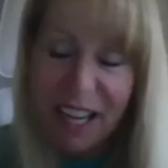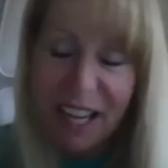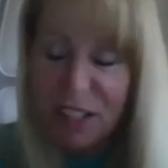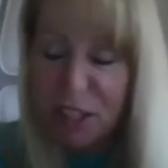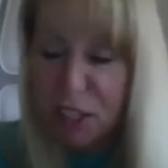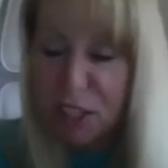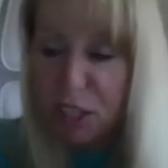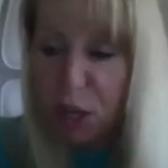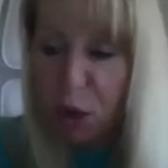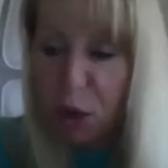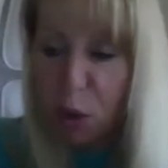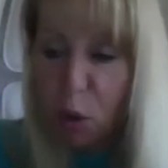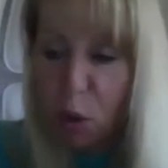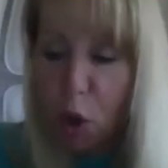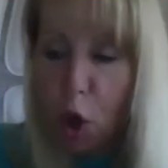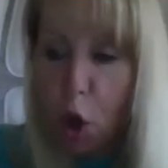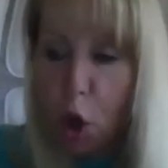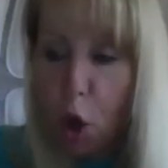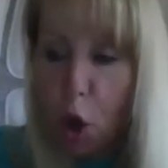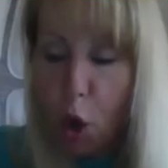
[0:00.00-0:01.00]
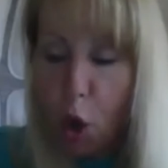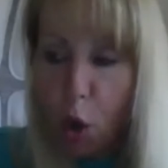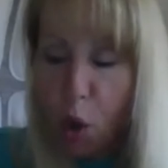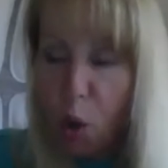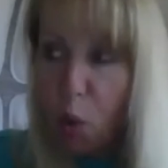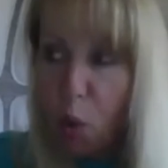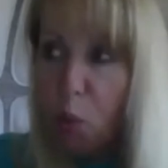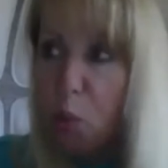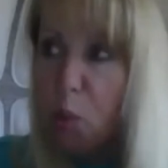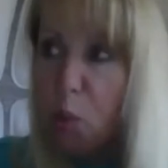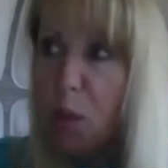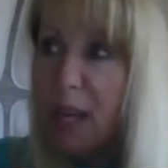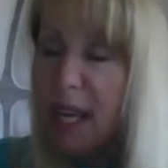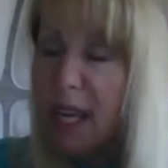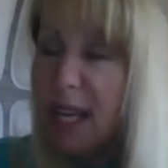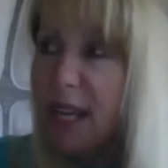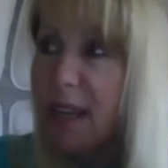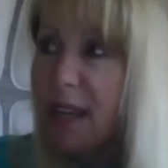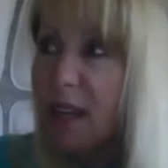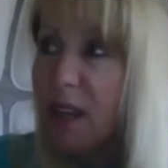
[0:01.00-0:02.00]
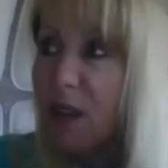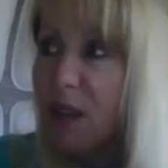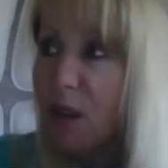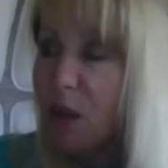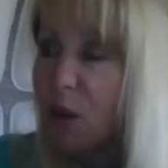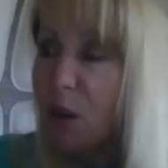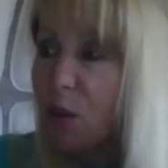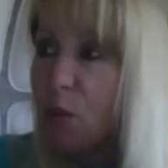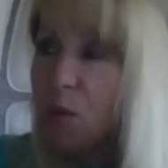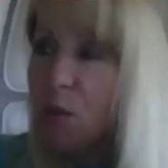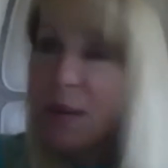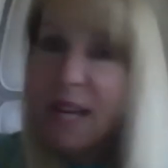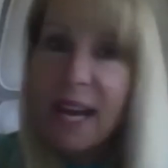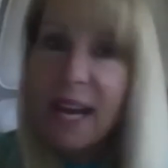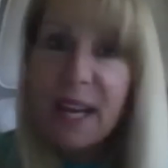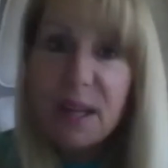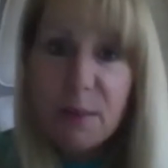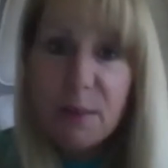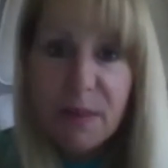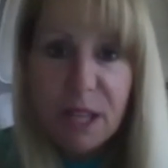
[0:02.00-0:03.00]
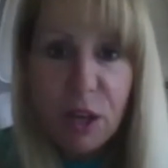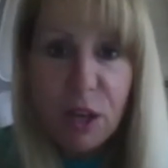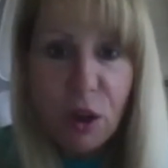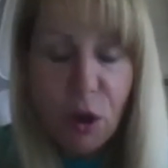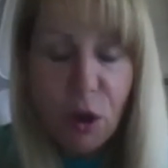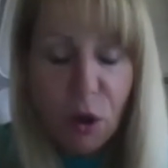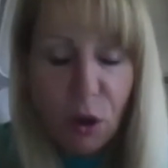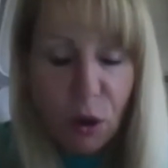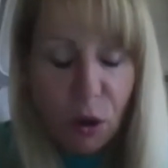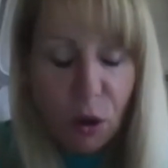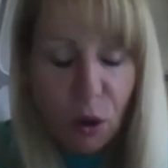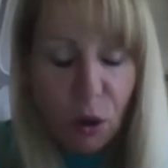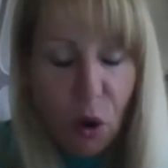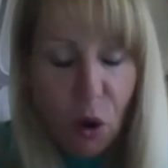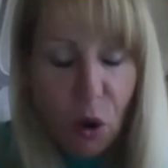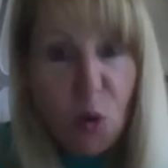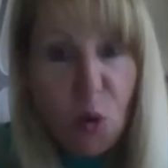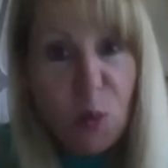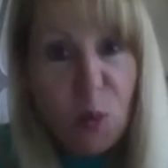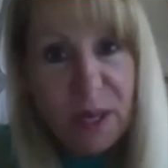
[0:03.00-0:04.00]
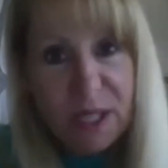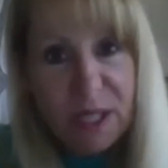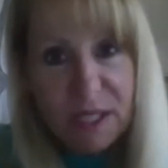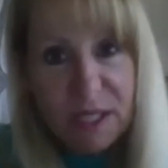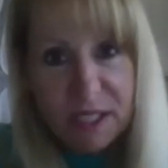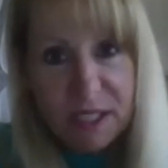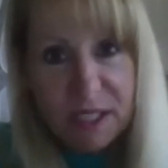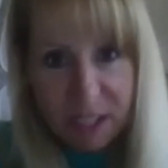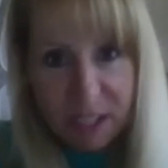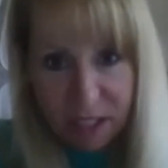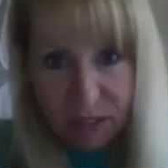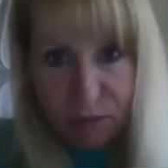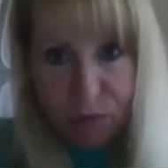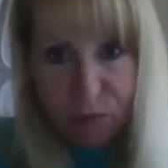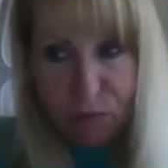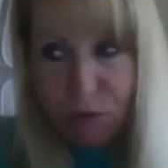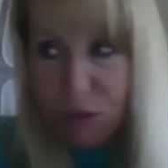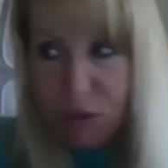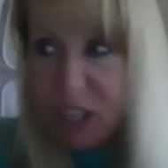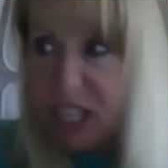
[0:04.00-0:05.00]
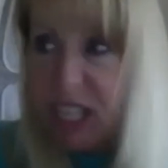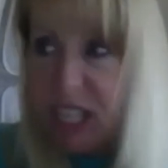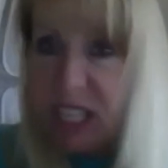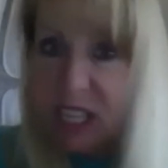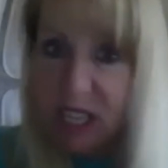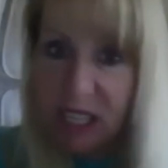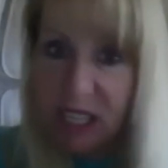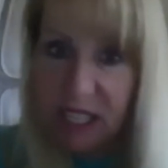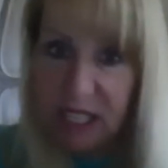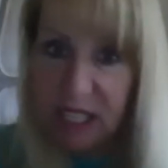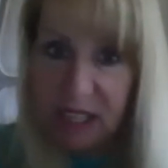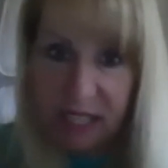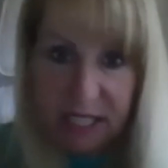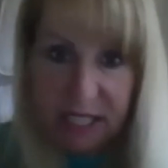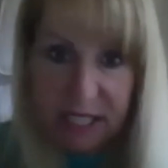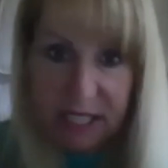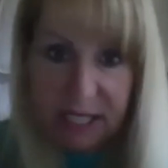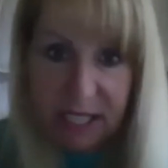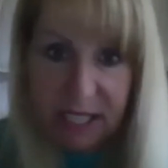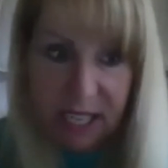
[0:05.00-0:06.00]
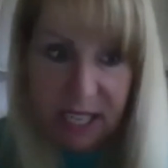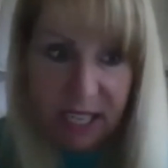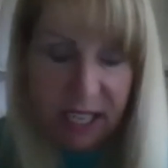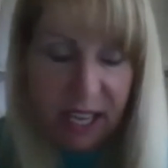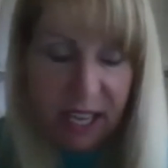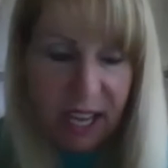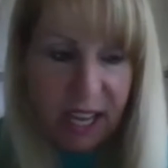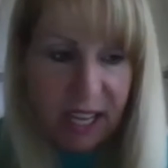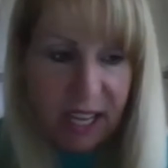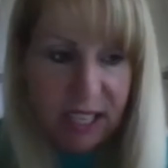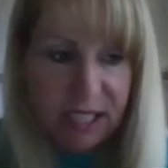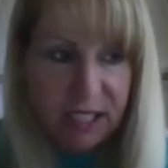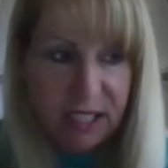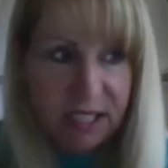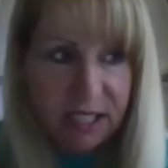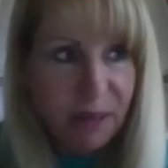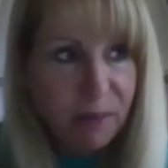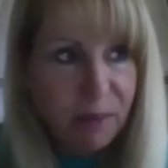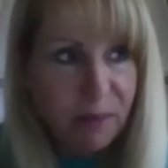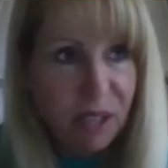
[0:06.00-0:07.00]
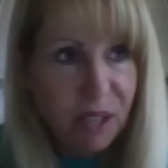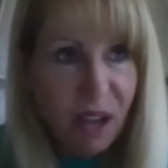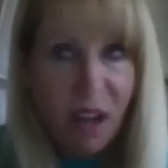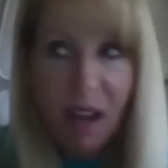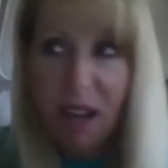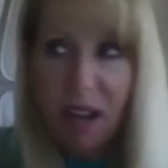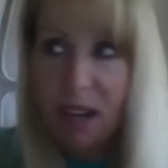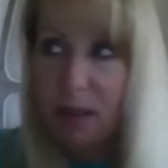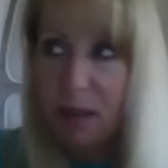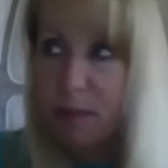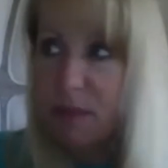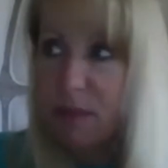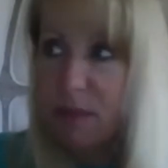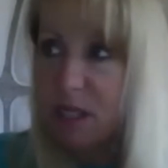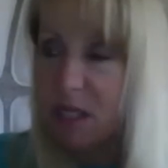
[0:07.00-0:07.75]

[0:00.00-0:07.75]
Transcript: So we, we had to be open to really listening. And sometimes